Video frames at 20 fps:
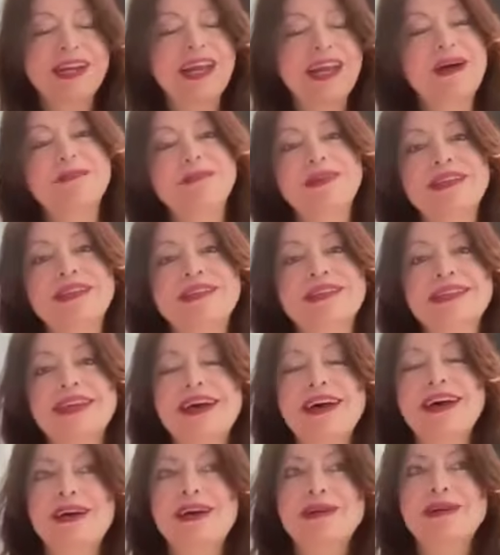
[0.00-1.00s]
happened.
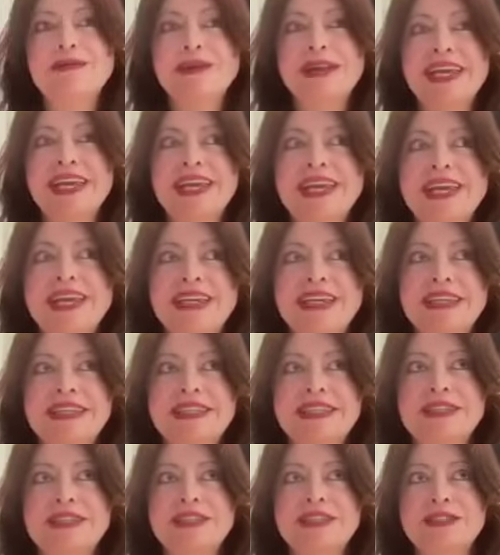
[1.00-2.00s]
Um,
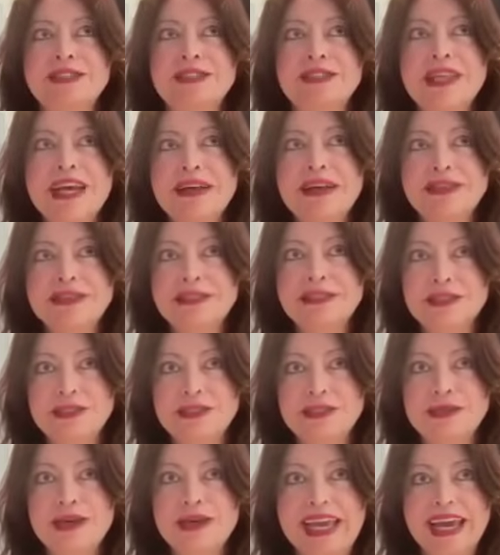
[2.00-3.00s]
in two thousand two,
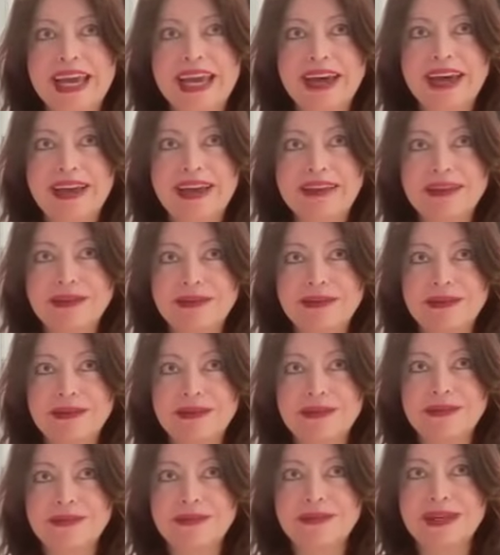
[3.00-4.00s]
I had
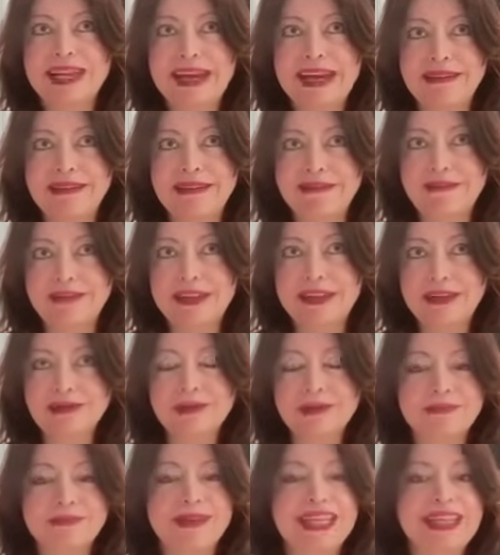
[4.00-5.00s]
what I feel
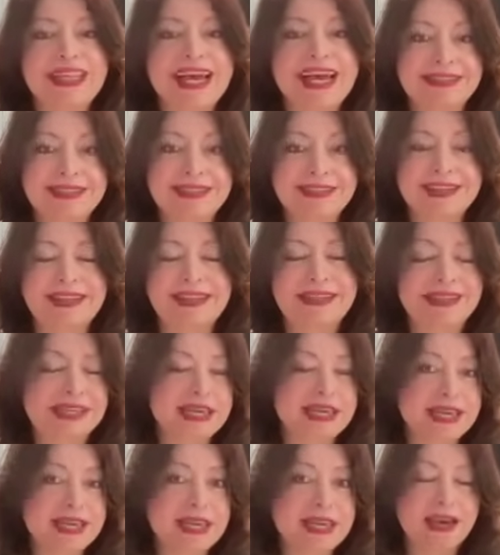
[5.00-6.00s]
was my last N D
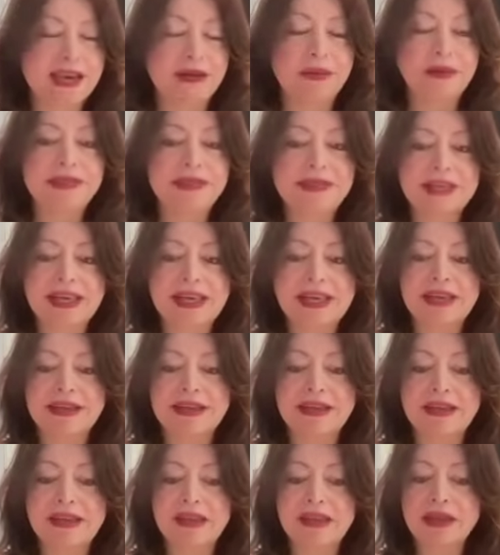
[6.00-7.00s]
E. I was at
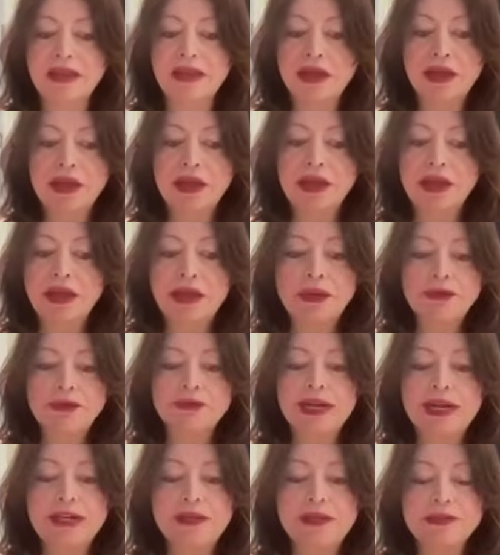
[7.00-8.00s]
a
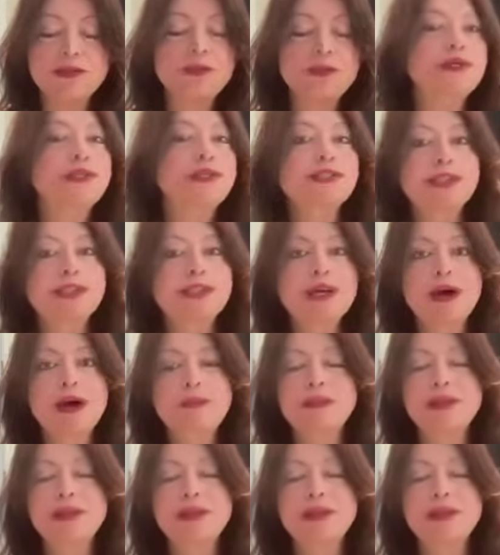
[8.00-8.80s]
writer's workshop